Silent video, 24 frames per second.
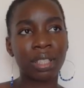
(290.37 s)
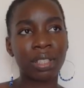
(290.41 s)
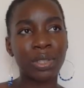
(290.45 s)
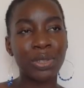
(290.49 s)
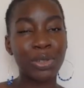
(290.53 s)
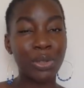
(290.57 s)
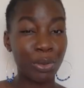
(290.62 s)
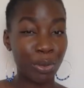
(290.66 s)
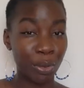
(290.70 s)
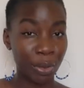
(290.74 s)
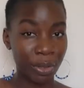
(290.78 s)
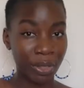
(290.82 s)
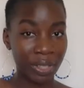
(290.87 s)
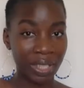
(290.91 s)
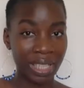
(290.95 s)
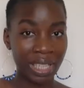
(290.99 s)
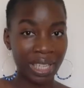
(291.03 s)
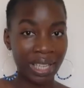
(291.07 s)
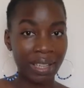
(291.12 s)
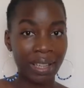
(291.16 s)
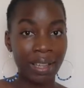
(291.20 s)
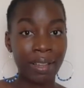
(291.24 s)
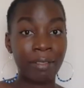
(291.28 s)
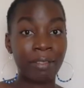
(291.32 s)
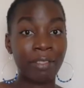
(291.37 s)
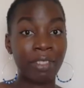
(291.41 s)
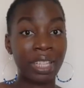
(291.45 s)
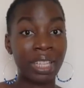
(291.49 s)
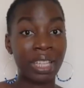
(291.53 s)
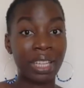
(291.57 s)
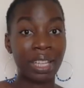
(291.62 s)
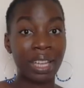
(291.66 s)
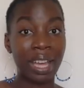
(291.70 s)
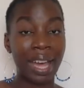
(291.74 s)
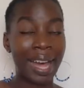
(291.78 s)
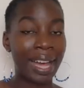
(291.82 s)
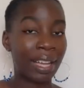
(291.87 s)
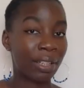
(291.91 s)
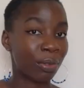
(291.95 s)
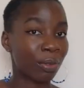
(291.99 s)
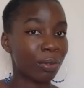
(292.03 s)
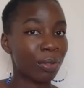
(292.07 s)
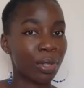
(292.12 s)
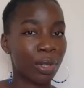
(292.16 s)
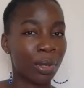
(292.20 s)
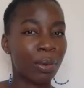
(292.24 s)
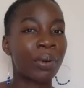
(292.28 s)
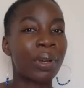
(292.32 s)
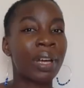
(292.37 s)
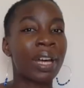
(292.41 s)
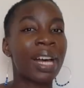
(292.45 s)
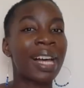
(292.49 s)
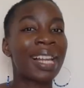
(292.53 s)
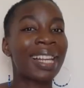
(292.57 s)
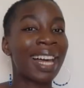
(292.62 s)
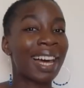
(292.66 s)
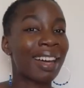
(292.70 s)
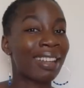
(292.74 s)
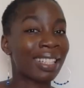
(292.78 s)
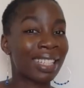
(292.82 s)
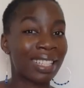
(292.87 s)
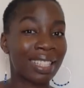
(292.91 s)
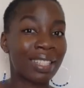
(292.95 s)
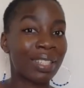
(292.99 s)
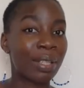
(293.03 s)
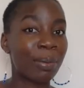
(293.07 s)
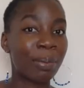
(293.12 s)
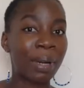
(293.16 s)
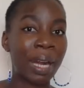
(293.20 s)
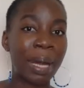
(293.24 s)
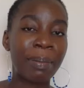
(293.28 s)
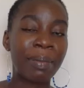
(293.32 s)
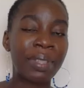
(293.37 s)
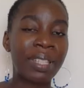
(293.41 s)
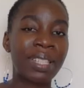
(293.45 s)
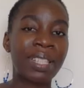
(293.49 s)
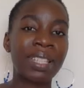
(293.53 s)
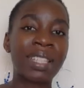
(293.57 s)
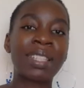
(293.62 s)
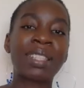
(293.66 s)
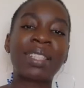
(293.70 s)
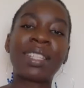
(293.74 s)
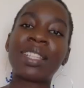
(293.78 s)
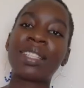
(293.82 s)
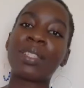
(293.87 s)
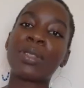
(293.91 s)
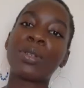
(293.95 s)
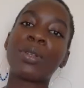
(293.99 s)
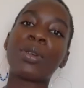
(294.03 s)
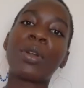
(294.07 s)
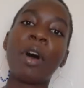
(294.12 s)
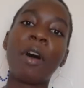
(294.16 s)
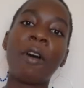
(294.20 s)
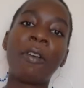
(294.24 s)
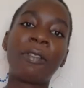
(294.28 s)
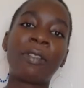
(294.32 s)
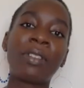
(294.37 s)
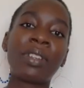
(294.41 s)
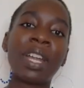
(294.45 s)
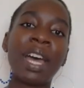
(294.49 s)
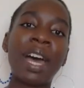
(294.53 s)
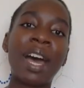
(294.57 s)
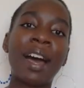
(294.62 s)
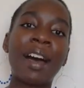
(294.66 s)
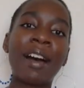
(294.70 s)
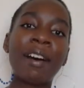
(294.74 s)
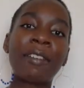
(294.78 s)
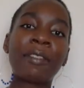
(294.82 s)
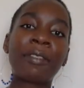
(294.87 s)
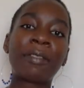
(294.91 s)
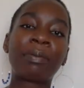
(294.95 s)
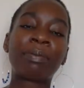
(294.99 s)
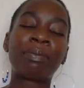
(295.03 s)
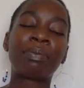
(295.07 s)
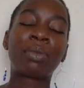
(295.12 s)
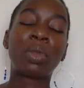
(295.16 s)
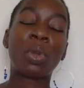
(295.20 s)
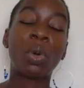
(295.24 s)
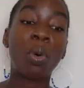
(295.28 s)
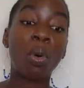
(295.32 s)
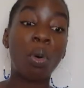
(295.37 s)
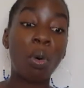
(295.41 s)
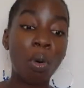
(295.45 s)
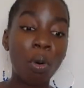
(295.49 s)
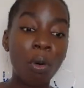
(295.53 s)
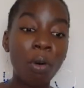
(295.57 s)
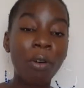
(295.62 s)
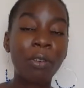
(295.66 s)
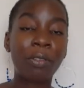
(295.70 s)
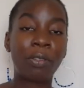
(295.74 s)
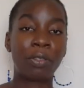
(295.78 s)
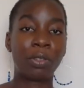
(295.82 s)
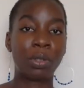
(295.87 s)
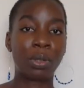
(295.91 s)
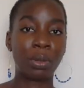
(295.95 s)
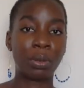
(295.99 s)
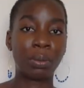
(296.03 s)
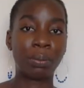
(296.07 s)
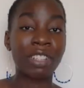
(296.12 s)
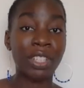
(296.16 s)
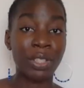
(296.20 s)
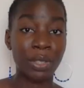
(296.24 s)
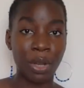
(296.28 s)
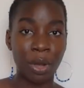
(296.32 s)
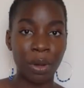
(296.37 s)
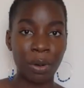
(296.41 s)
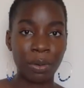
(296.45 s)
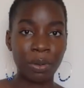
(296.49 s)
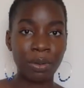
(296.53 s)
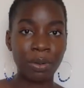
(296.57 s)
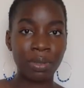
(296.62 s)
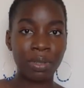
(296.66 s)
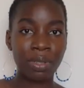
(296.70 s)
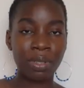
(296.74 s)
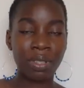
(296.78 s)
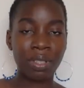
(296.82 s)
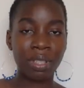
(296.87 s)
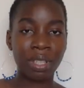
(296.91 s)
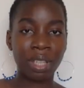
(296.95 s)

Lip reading: scrutiny of the adults who are allowed into the premises. This can often have awful results.